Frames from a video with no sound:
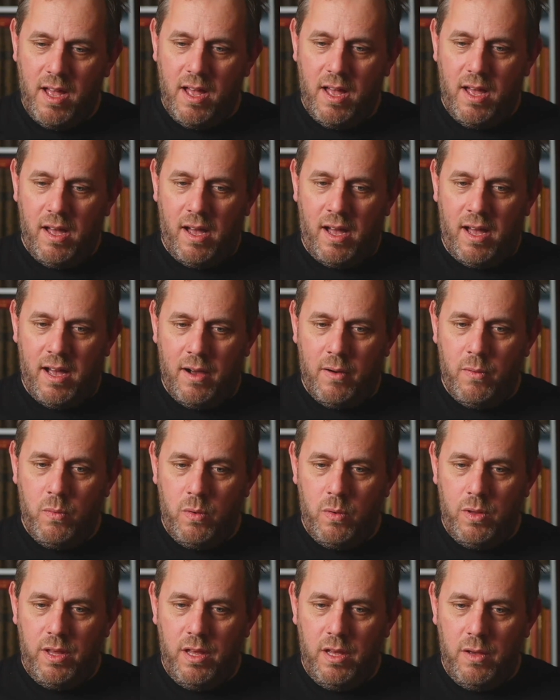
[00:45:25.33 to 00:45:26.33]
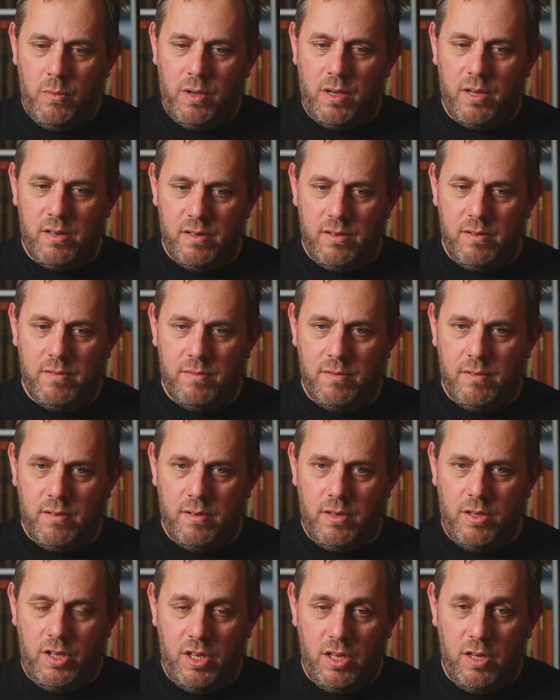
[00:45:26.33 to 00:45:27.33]
how you can
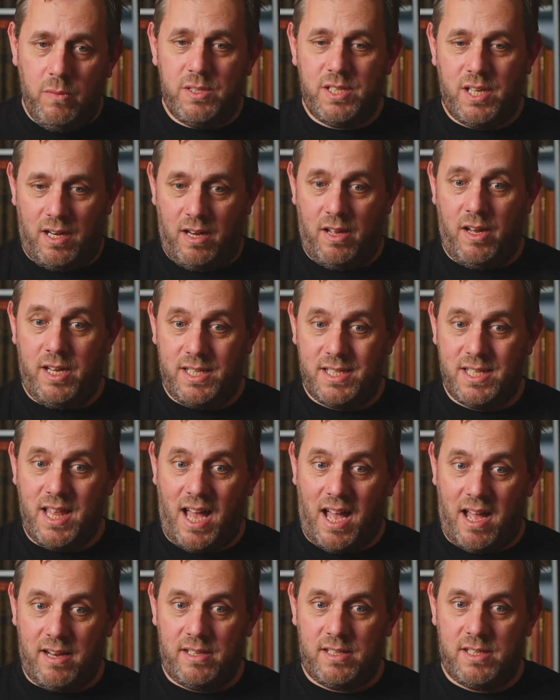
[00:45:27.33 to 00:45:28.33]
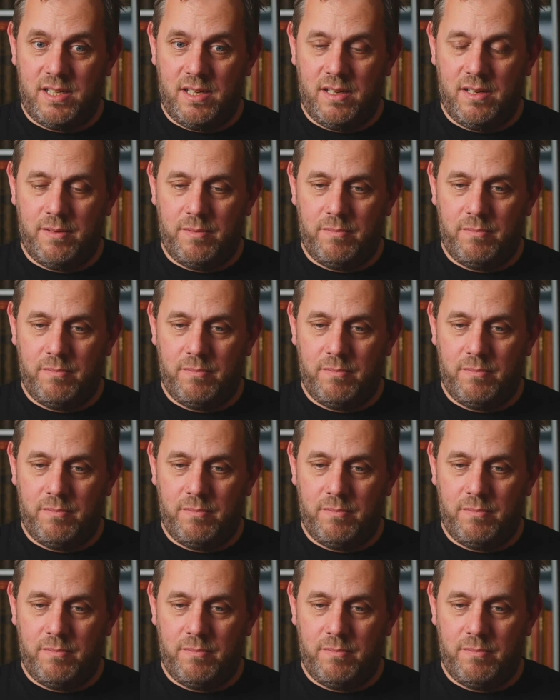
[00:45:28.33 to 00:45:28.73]
utilize that to